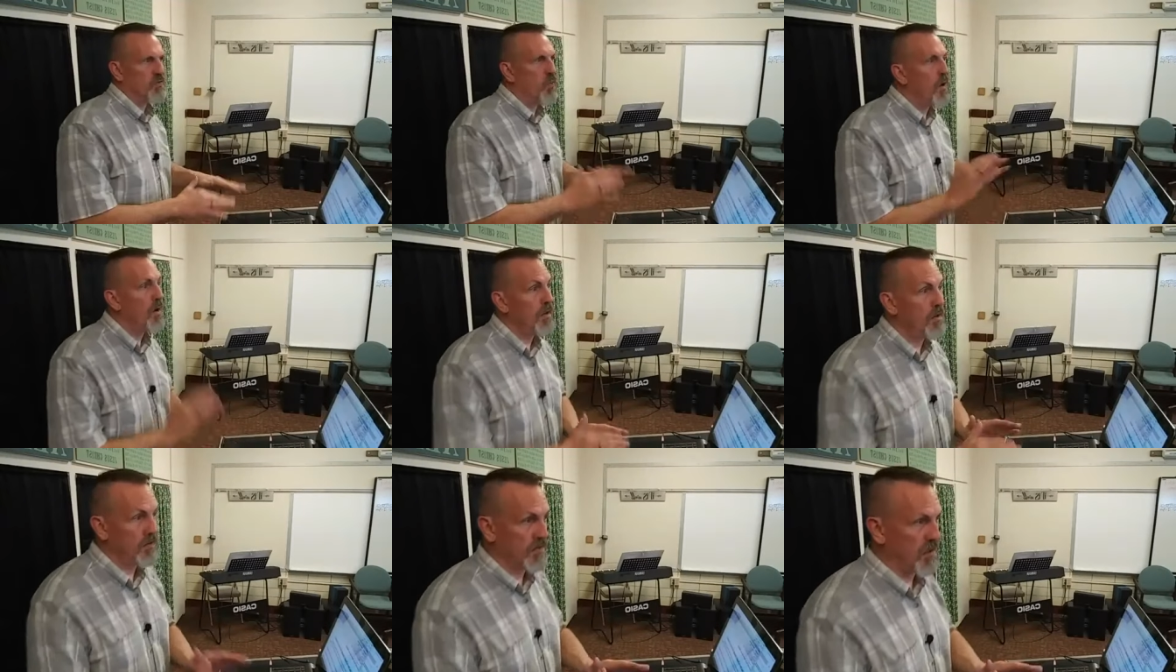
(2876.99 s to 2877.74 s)
what
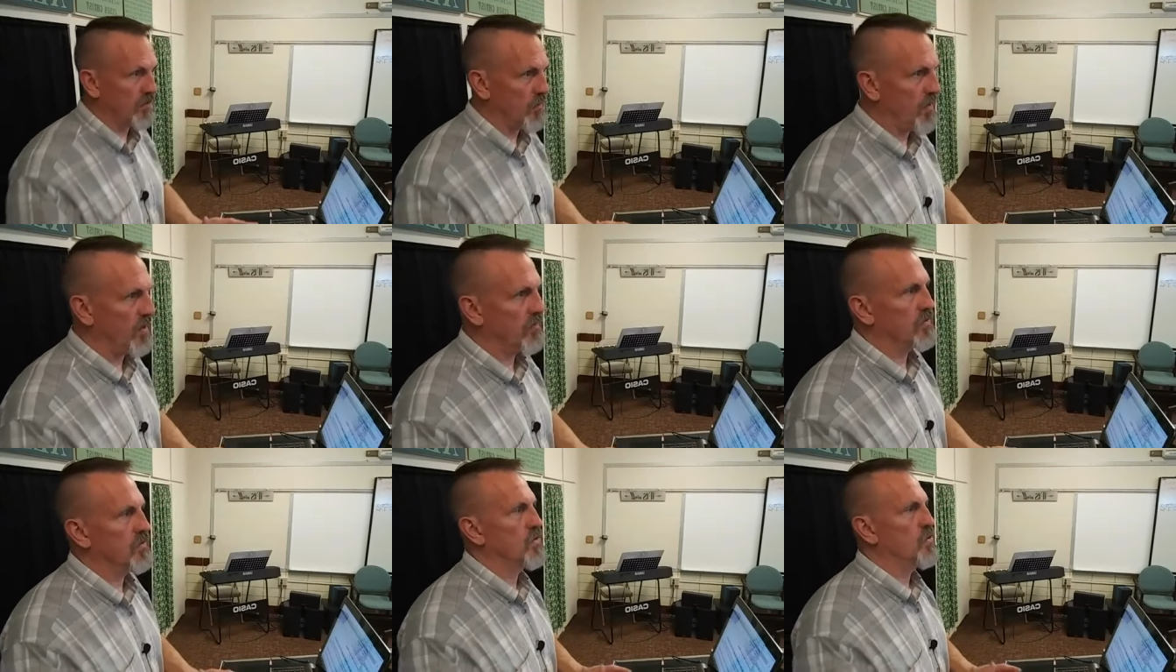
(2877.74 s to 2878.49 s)
He says about
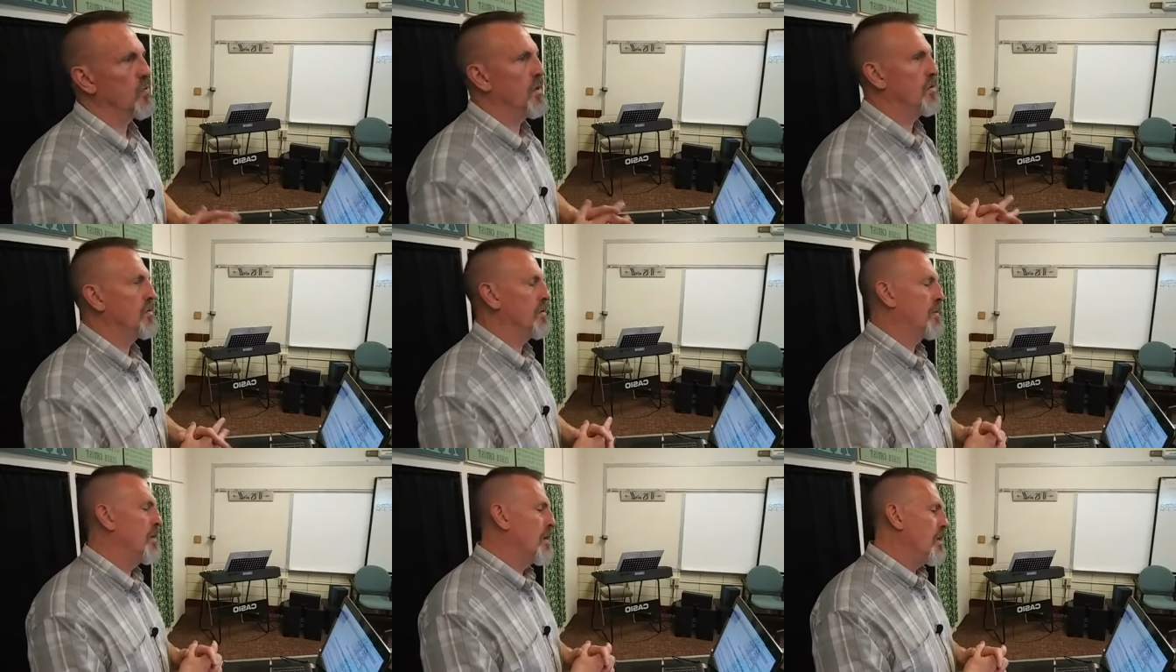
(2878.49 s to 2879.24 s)
the situation.